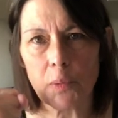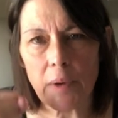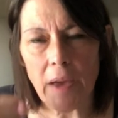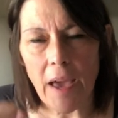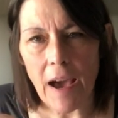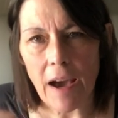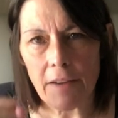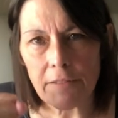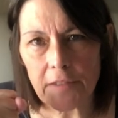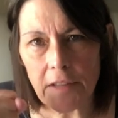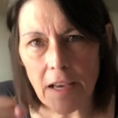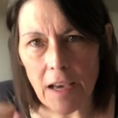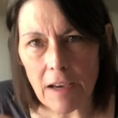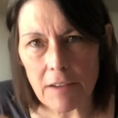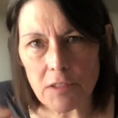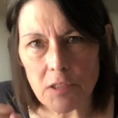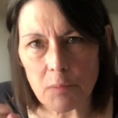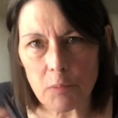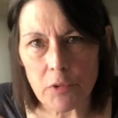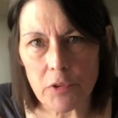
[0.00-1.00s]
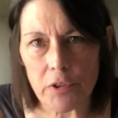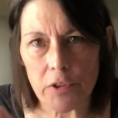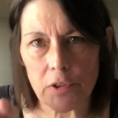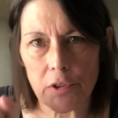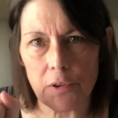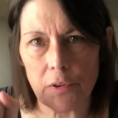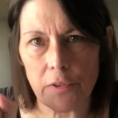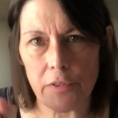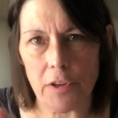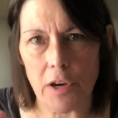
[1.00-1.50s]
We have to have some
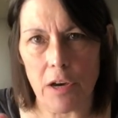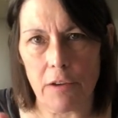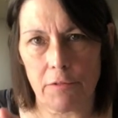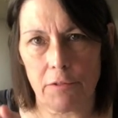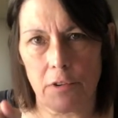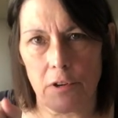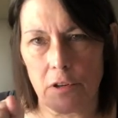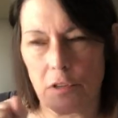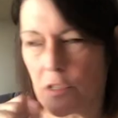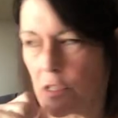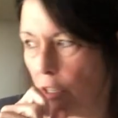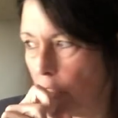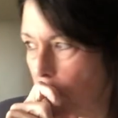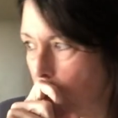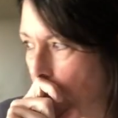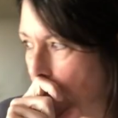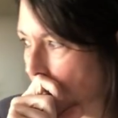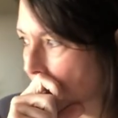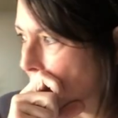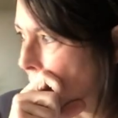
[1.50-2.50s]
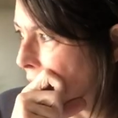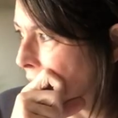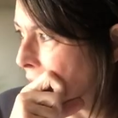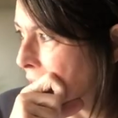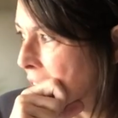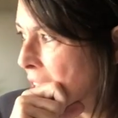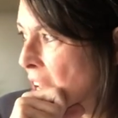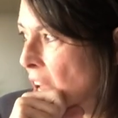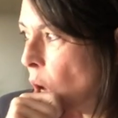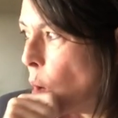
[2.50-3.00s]
critical thought for ourselves
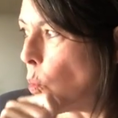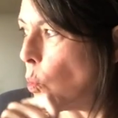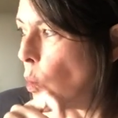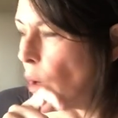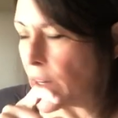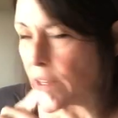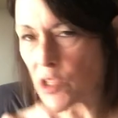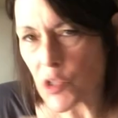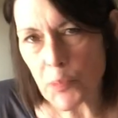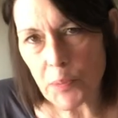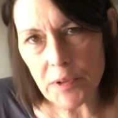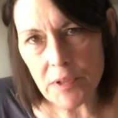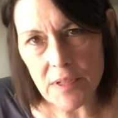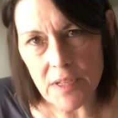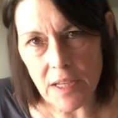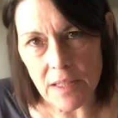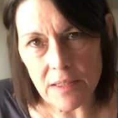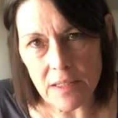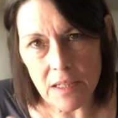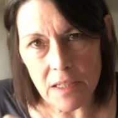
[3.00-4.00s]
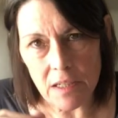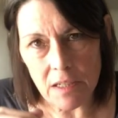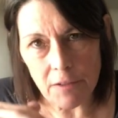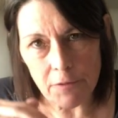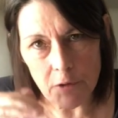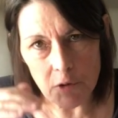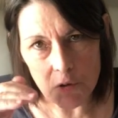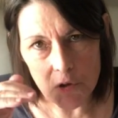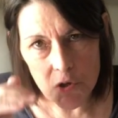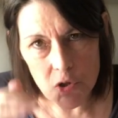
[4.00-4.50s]
because what is presented, and
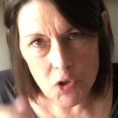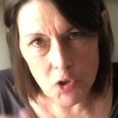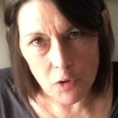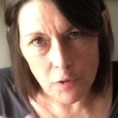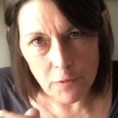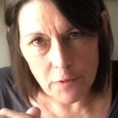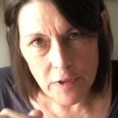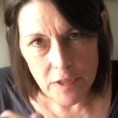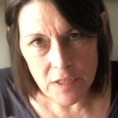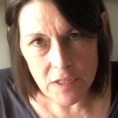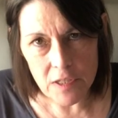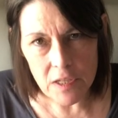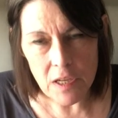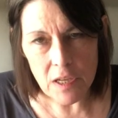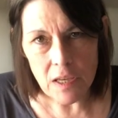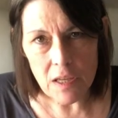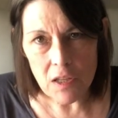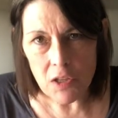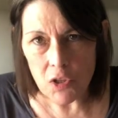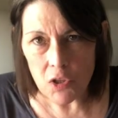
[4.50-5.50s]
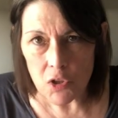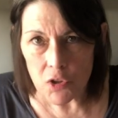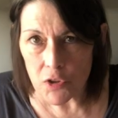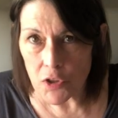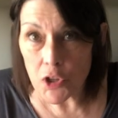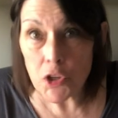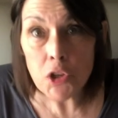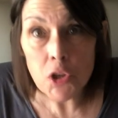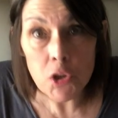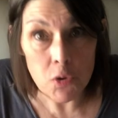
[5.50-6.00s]
if you surface
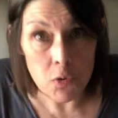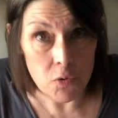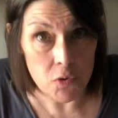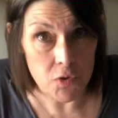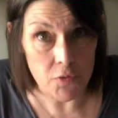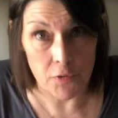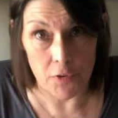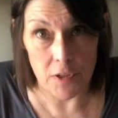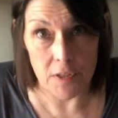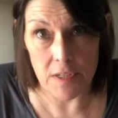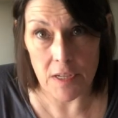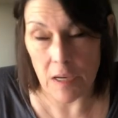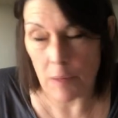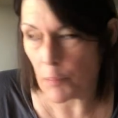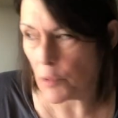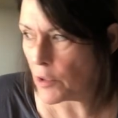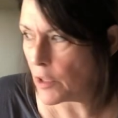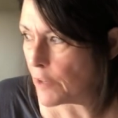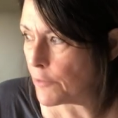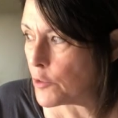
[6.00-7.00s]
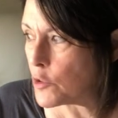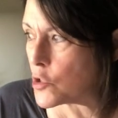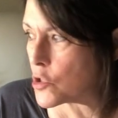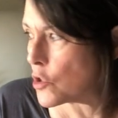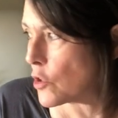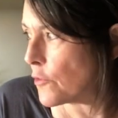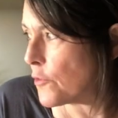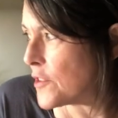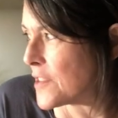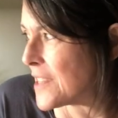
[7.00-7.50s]
the news, for example, if you
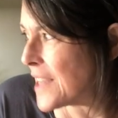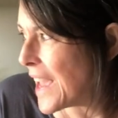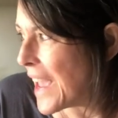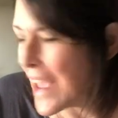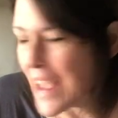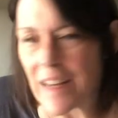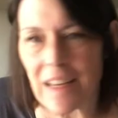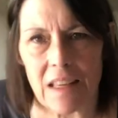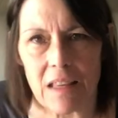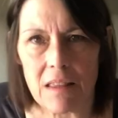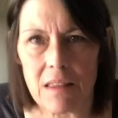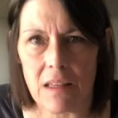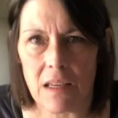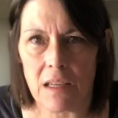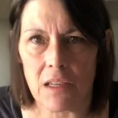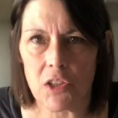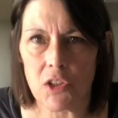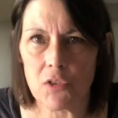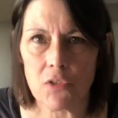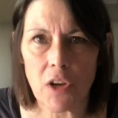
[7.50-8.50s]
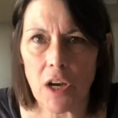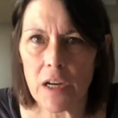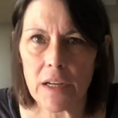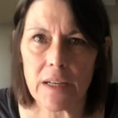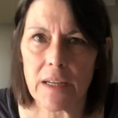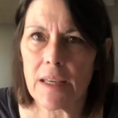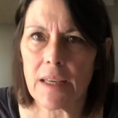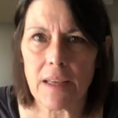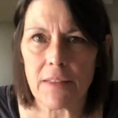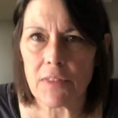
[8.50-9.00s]
surface anything, you're not
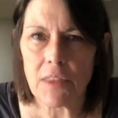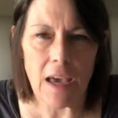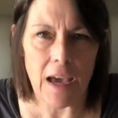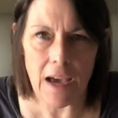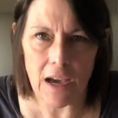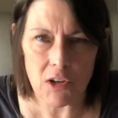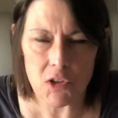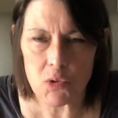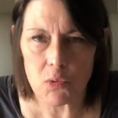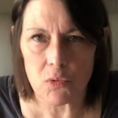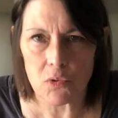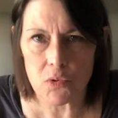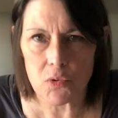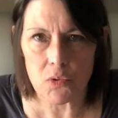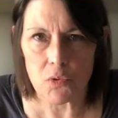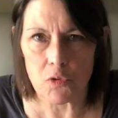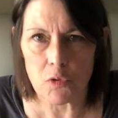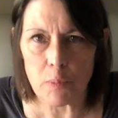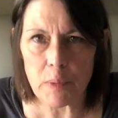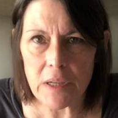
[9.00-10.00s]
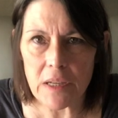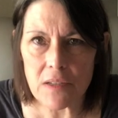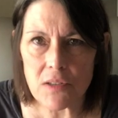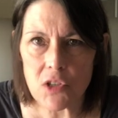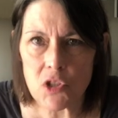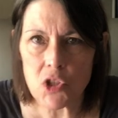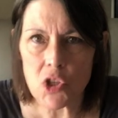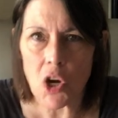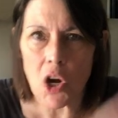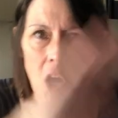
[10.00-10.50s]
going to get the actual truth because
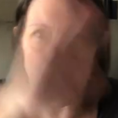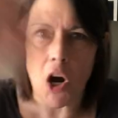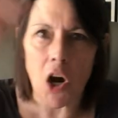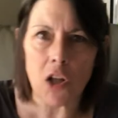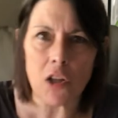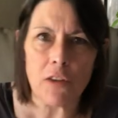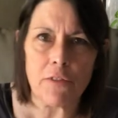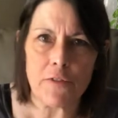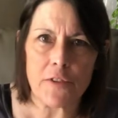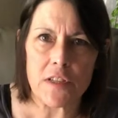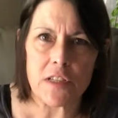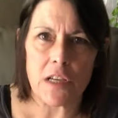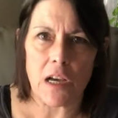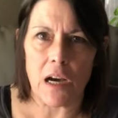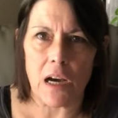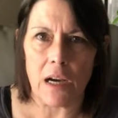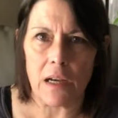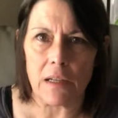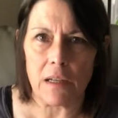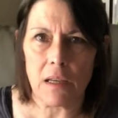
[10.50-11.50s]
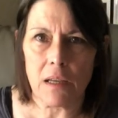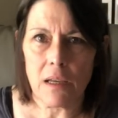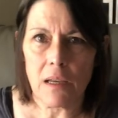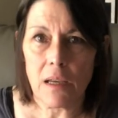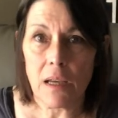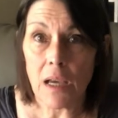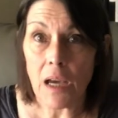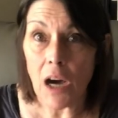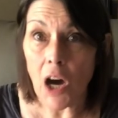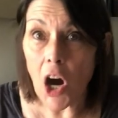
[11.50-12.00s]
it's all a facade,
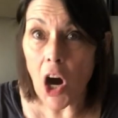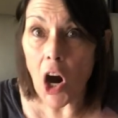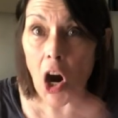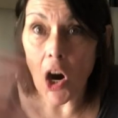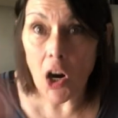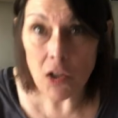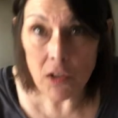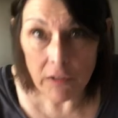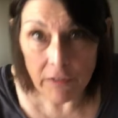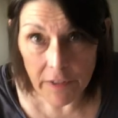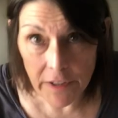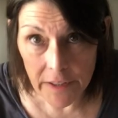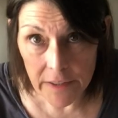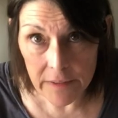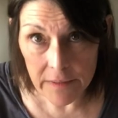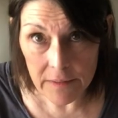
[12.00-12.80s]
all of it.